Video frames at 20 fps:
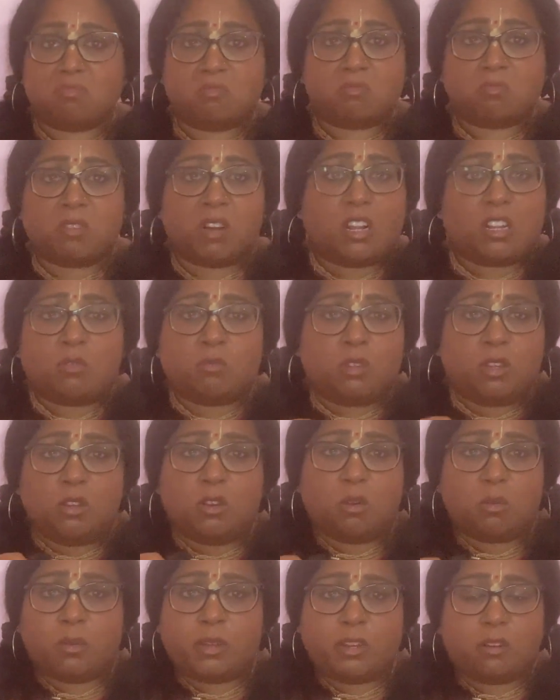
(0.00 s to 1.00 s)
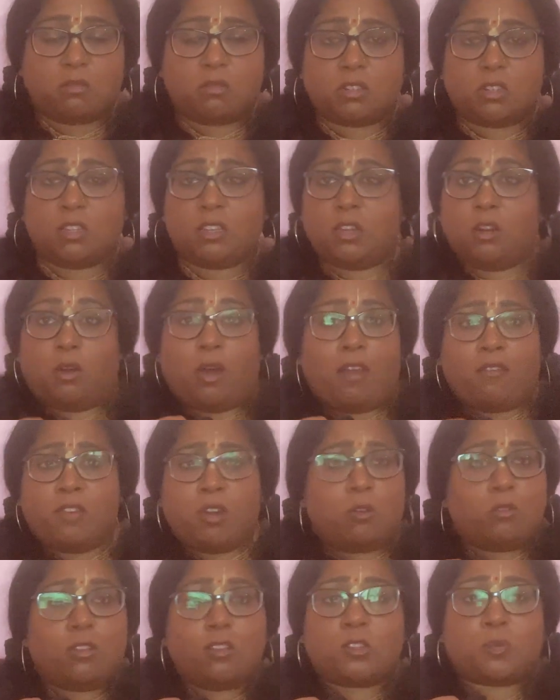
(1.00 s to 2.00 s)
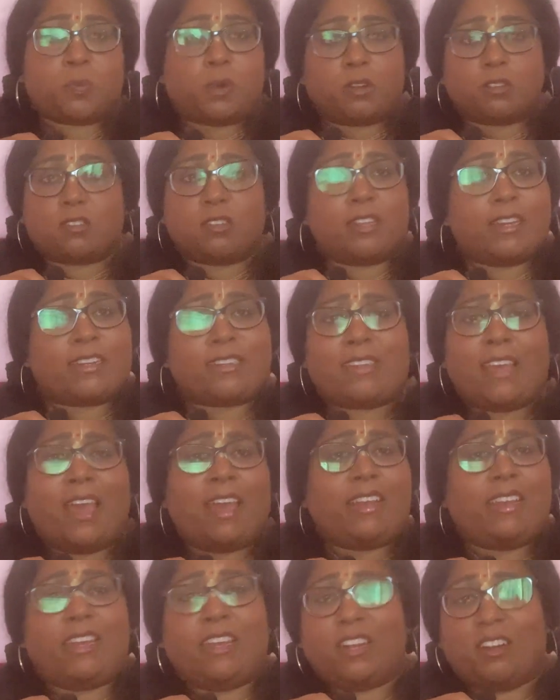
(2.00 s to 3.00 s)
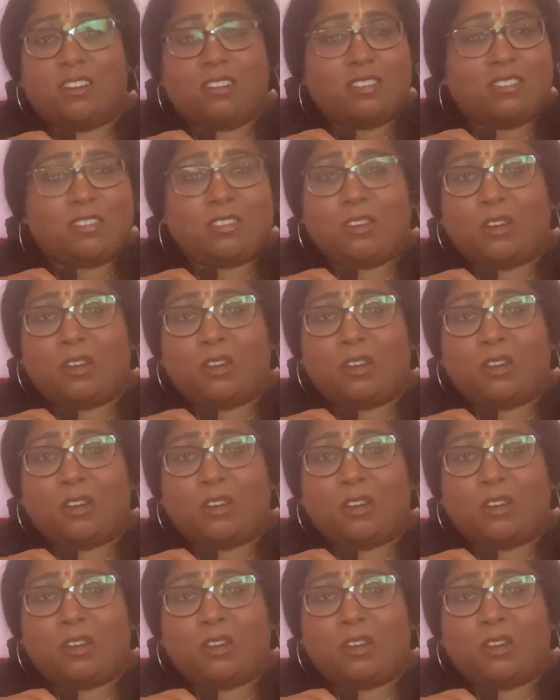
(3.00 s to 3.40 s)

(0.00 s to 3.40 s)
We're not, you know, we don't, you know, I've known this person like ten years.